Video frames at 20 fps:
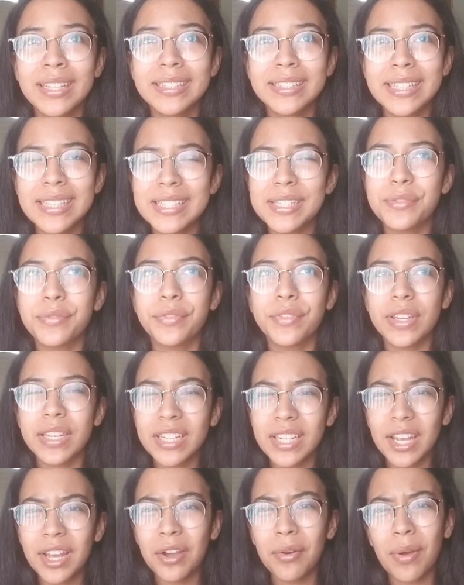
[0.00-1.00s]
This
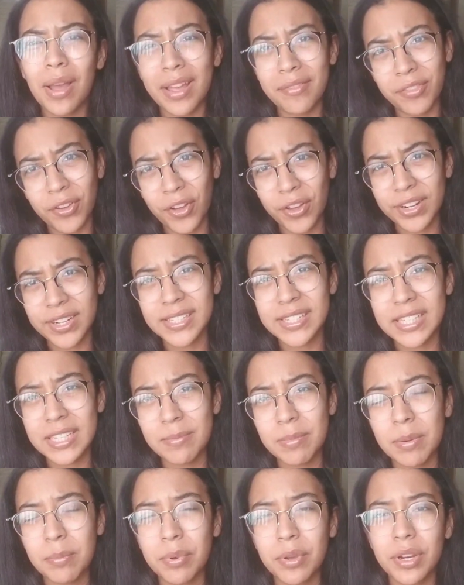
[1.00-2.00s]
video I've
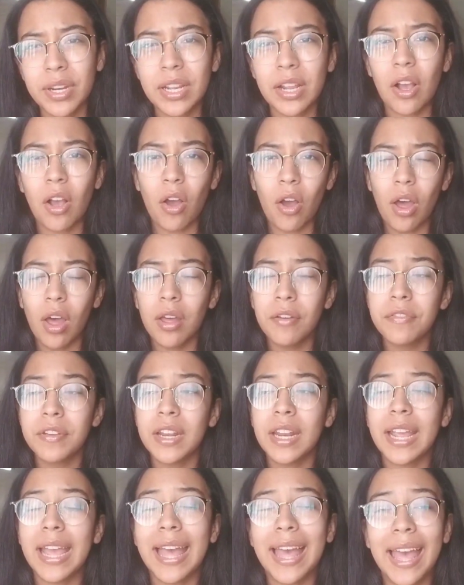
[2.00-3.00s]
honestly been putting off,
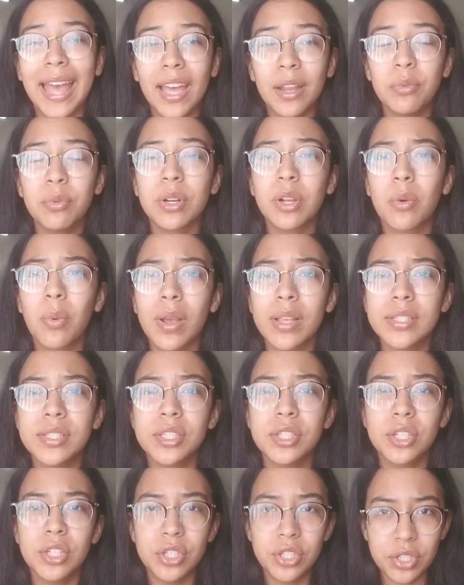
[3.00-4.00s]
and I had
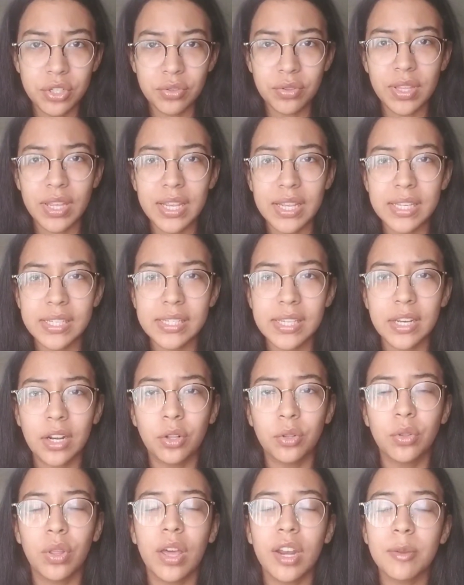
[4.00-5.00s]
requests to do this and
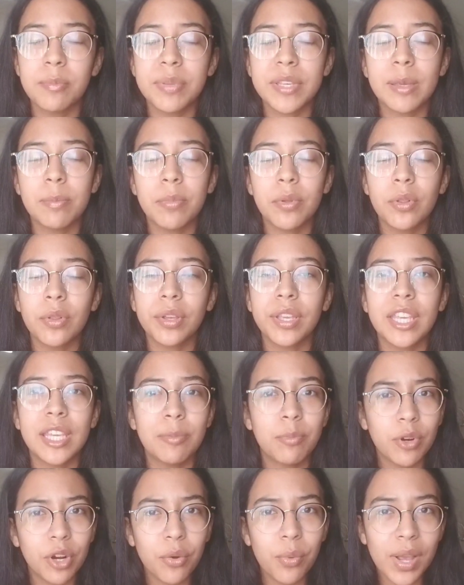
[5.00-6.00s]
a lot of people
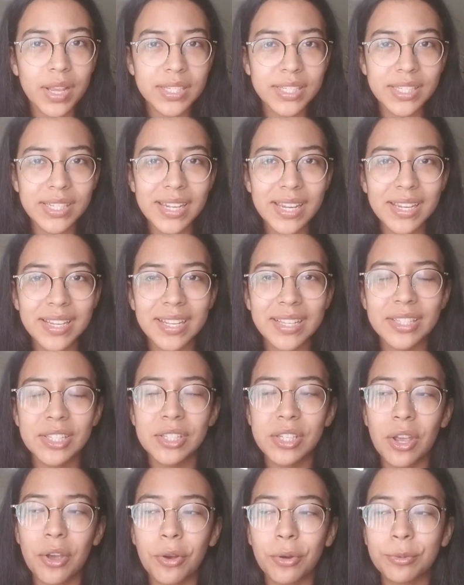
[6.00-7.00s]
keep requesting,
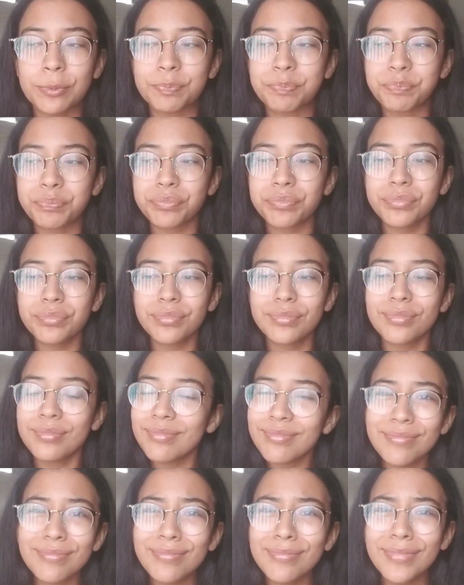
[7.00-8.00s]
so
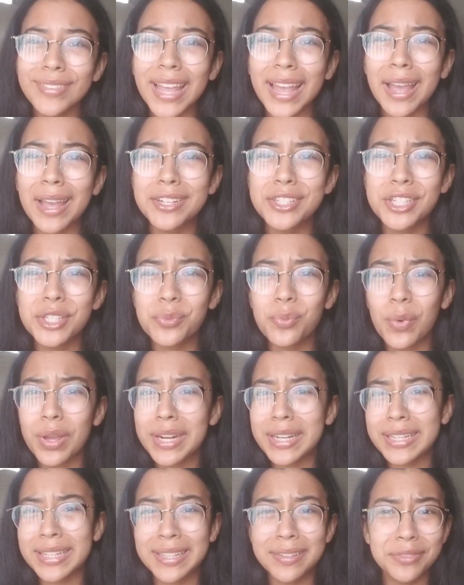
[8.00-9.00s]
I just
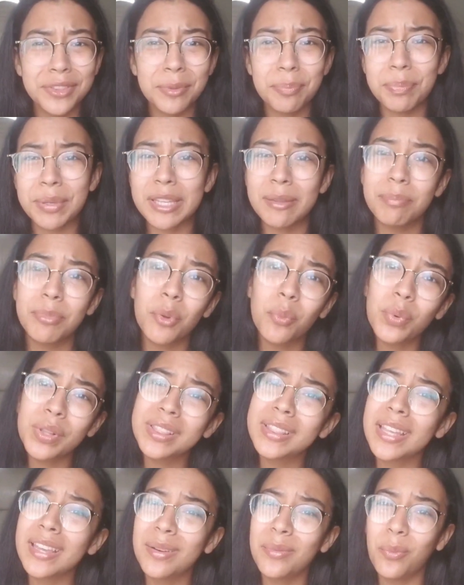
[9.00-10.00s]
want to give the people
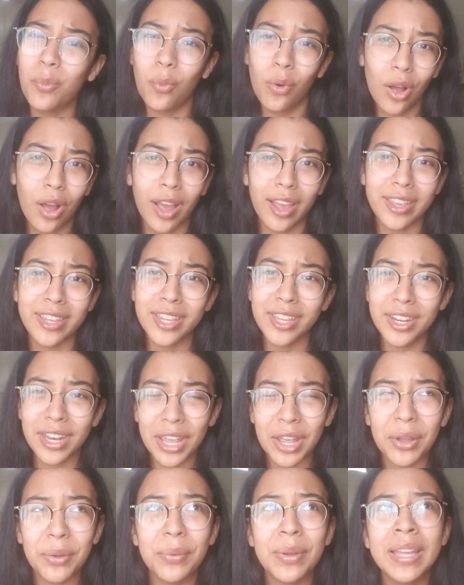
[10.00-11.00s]
what they want, you
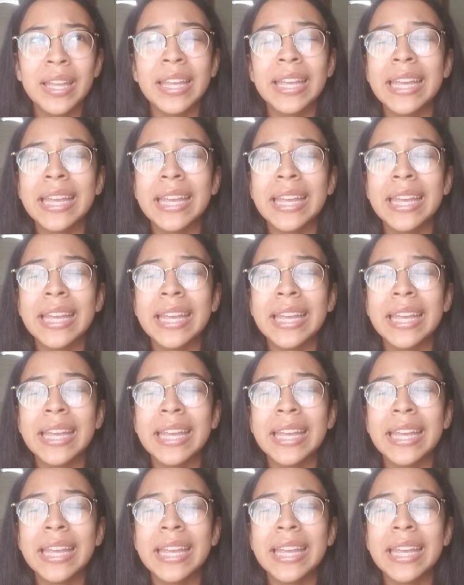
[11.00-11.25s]
know?